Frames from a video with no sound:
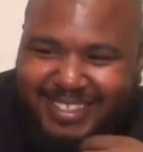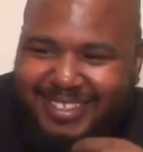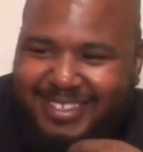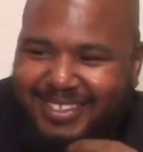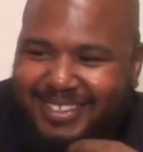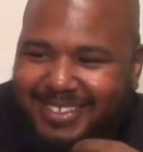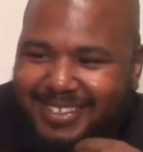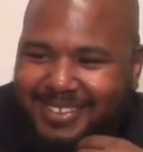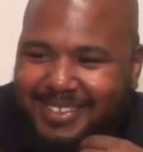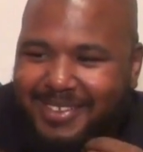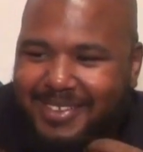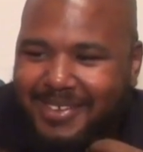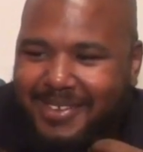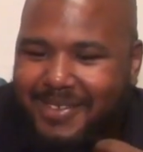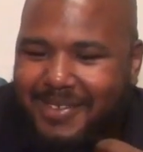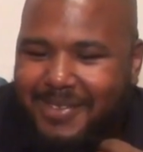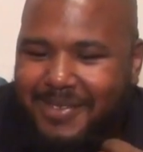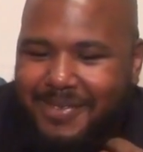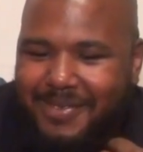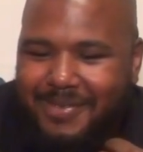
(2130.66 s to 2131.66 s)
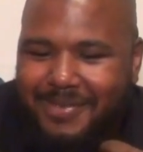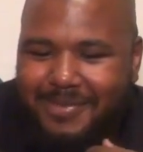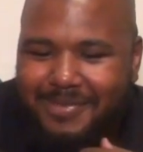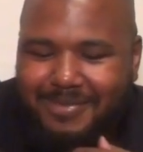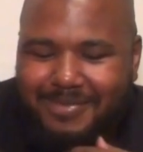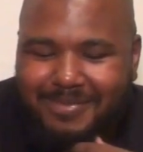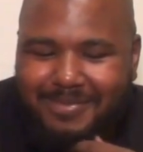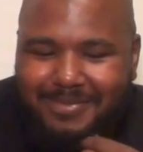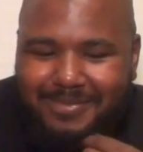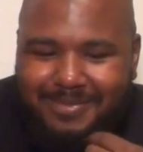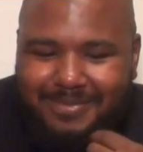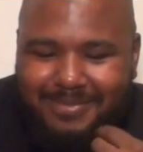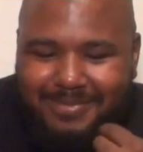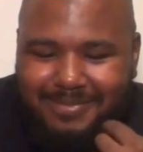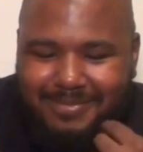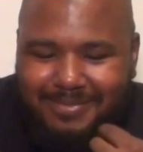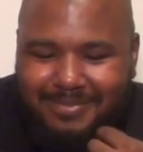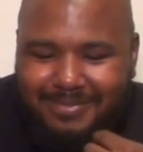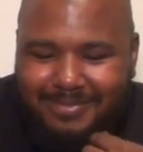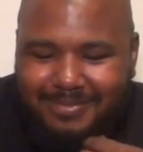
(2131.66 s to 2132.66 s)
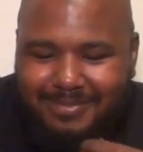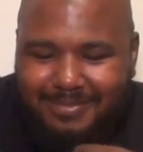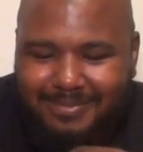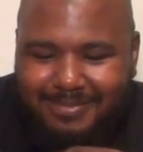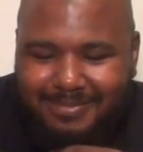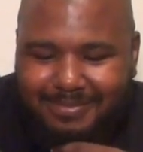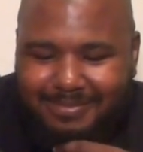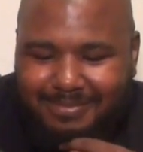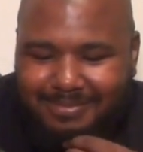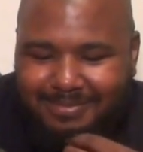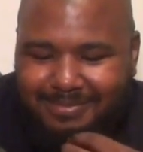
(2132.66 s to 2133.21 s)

No words are spoken by the person on screen.